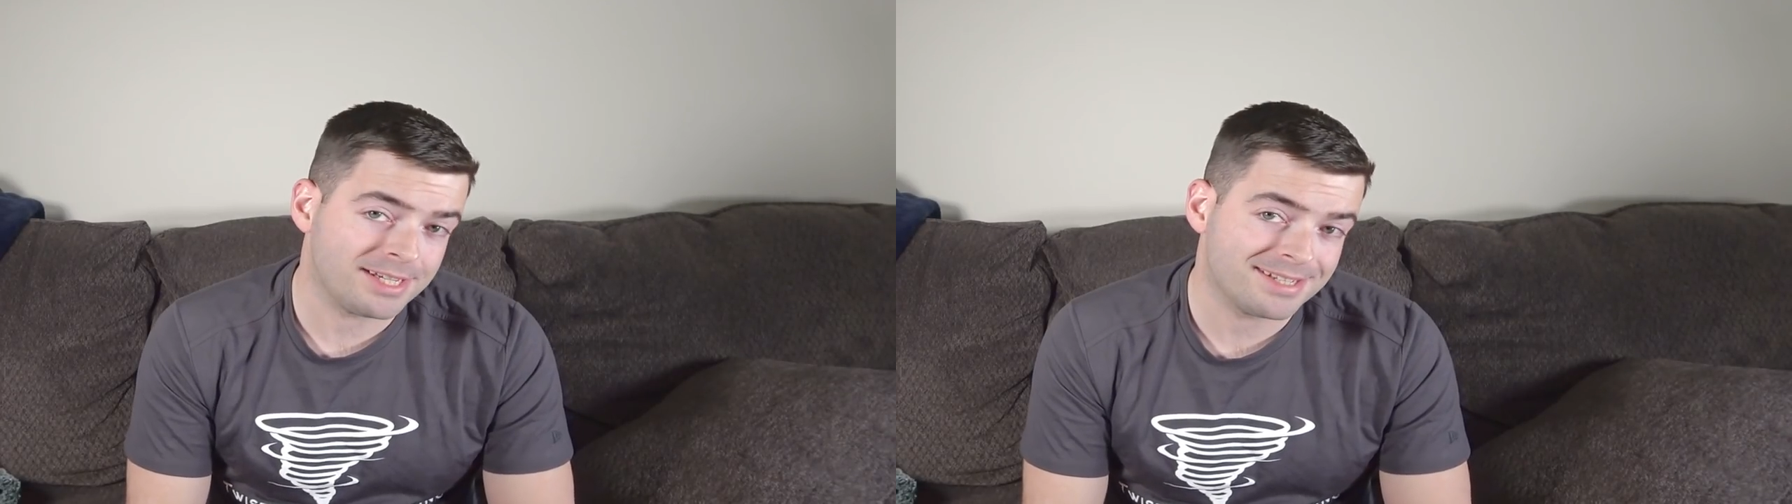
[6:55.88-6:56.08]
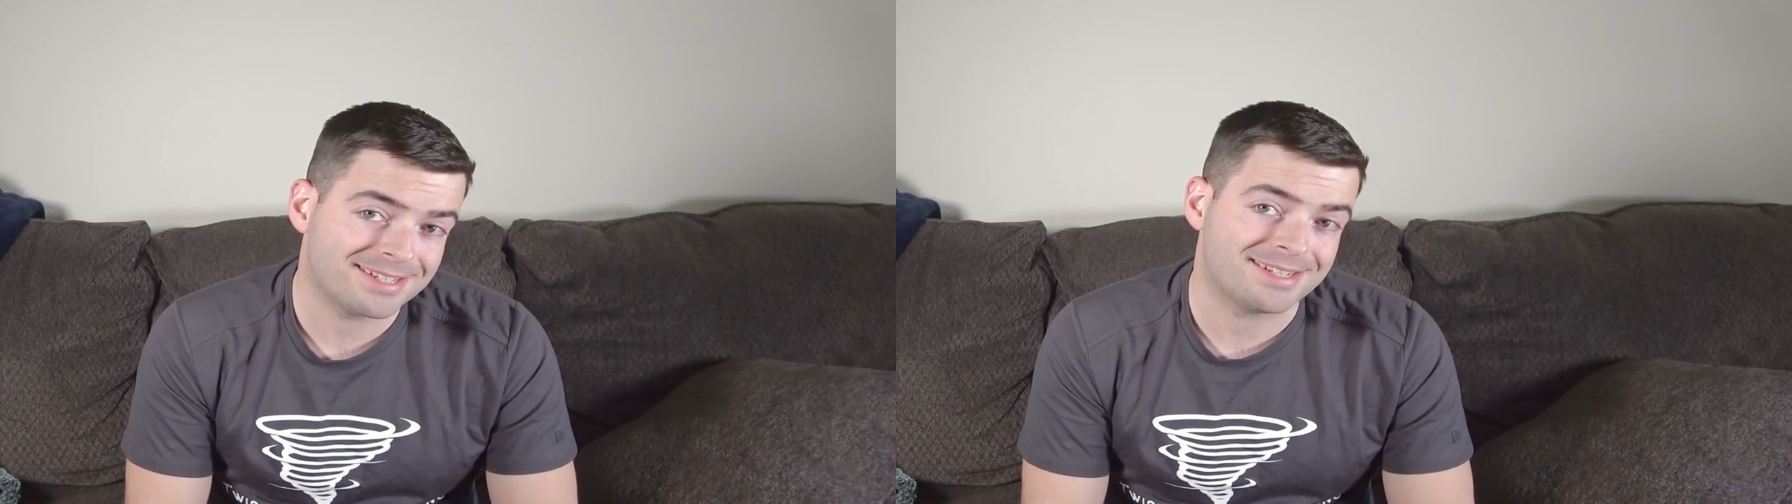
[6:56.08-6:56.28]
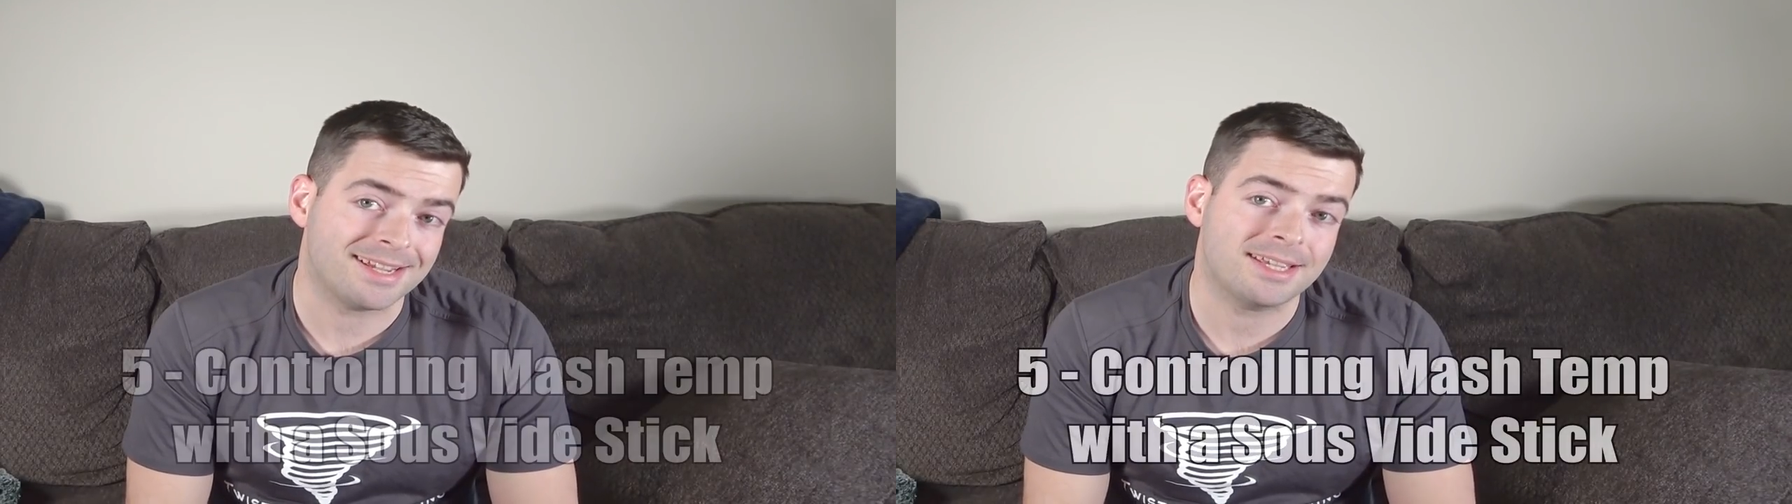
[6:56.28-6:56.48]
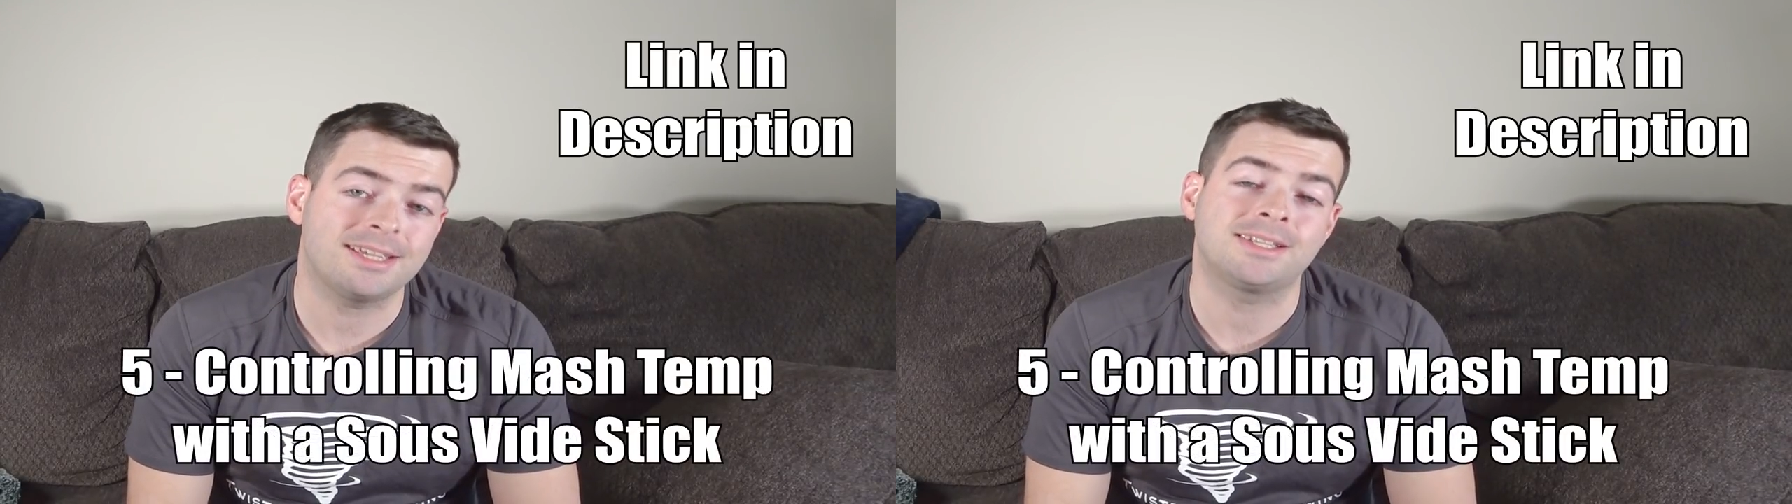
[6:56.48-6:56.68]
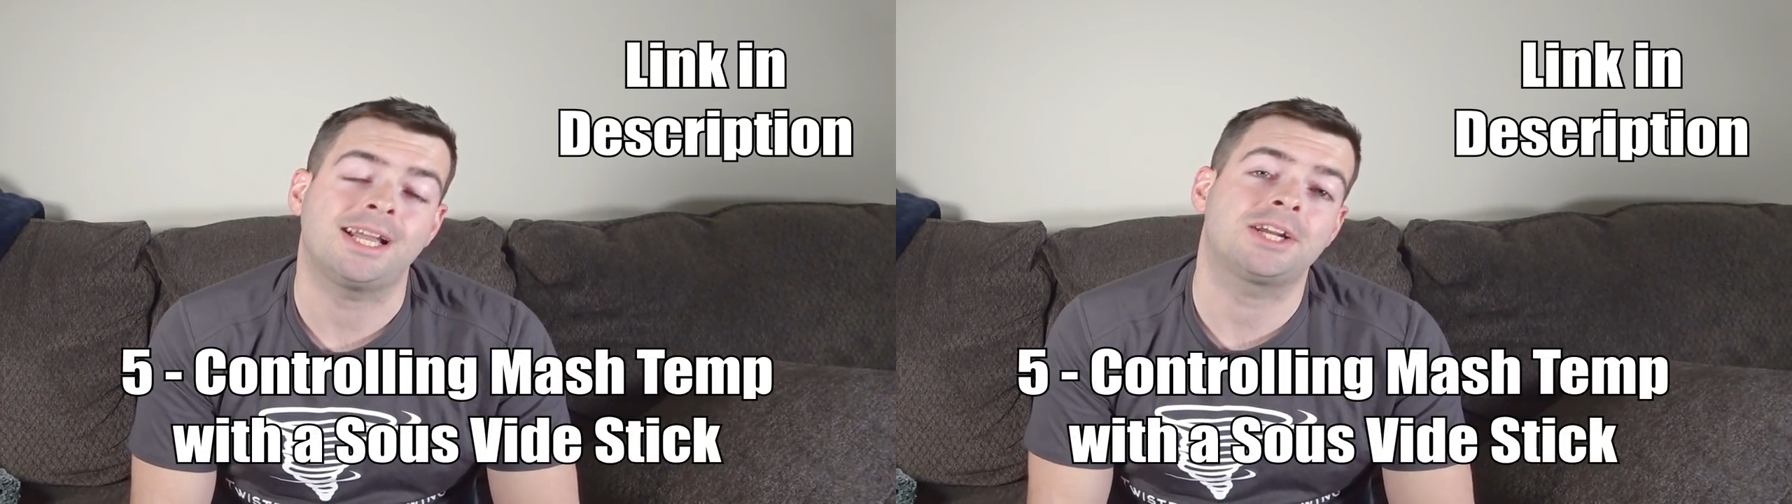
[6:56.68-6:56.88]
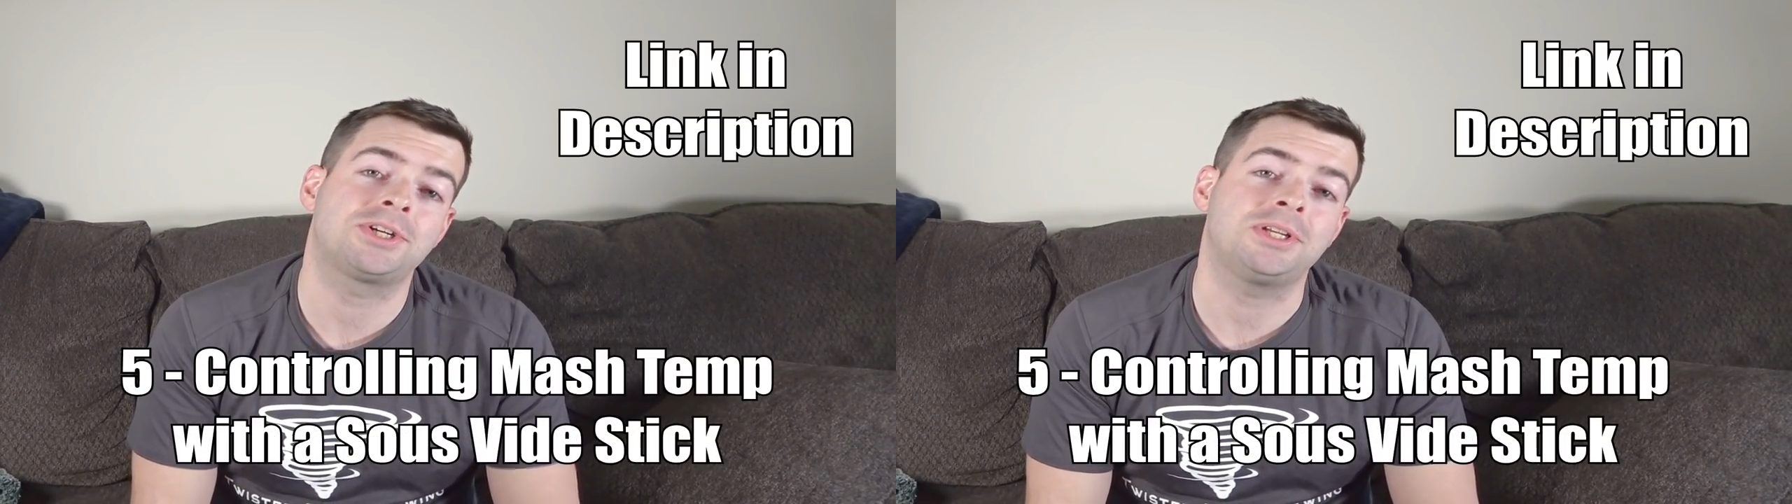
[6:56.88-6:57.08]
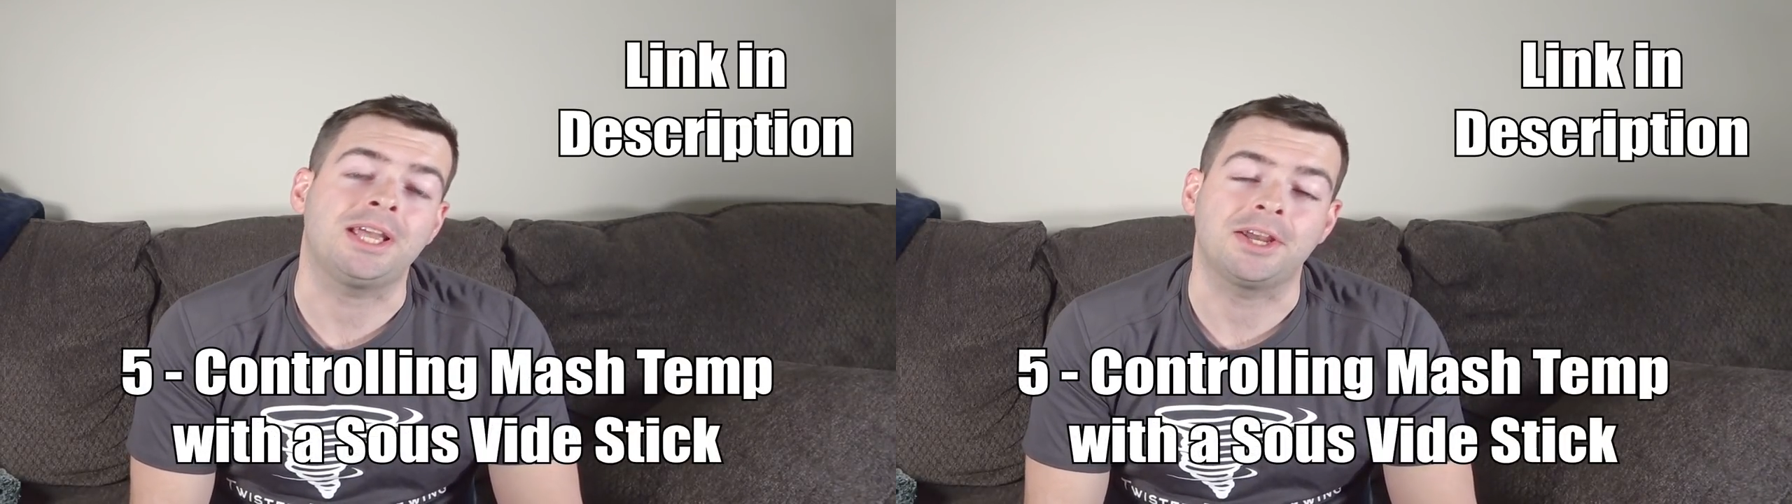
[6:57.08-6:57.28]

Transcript: vide stick is actually